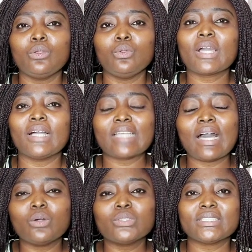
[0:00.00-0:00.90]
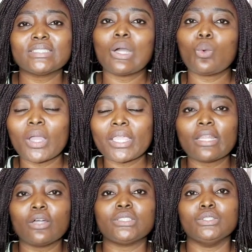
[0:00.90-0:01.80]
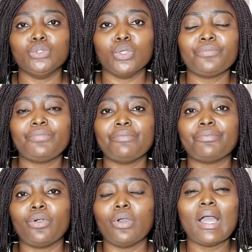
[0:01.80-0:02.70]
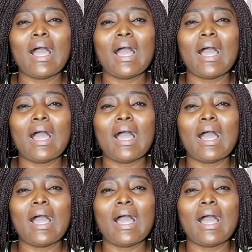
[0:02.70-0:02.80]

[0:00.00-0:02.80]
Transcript: Look at how things are working out in your favor,